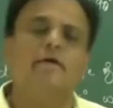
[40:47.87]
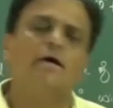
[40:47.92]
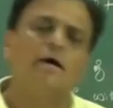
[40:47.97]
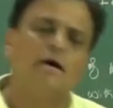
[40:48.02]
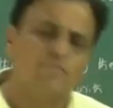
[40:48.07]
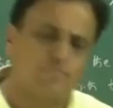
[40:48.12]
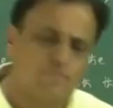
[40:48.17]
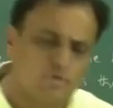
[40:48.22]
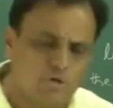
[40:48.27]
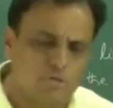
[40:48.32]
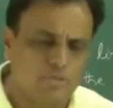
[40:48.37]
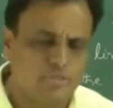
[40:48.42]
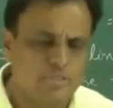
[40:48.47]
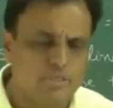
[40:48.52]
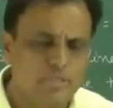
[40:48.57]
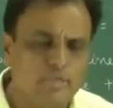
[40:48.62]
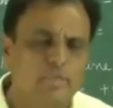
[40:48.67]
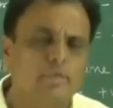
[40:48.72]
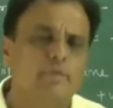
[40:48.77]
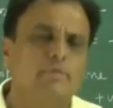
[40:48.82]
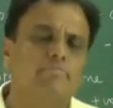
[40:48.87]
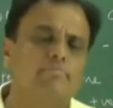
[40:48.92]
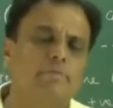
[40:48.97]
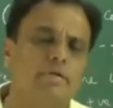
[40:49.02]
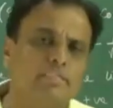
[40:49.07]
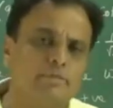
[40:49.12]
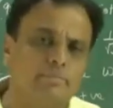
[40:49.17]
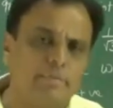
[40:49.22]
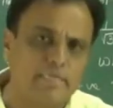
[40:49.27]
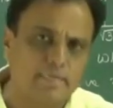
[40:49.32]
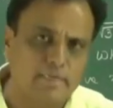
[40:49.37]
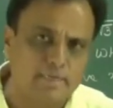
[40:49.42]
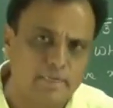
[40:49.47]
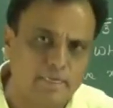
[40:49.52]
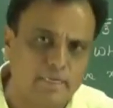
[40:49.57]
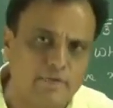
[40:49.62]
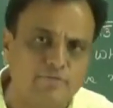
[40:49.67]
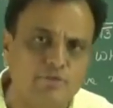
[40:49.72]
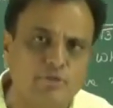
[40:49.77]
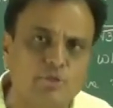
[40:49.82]
Of course,
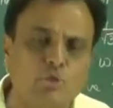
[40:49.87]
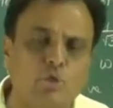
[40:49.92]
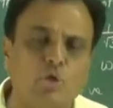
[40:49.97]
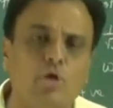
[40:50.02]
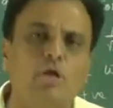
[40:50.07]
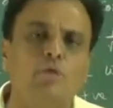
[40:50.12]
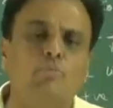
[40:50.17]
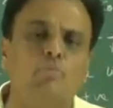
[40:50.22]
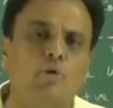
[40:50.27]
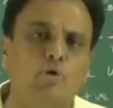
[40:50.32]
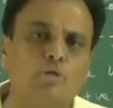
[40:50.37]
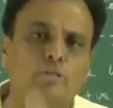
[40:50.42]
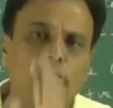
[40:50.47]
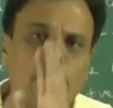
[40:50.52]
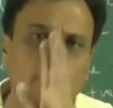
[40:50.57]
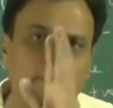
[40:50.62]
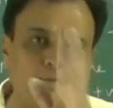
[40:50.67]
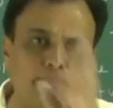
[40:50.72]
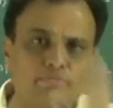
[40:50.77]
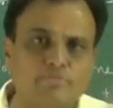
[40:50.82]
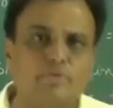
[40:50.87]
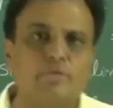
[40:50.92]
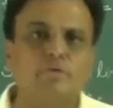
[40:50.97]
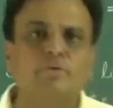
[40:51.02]
mathematically if you solve both the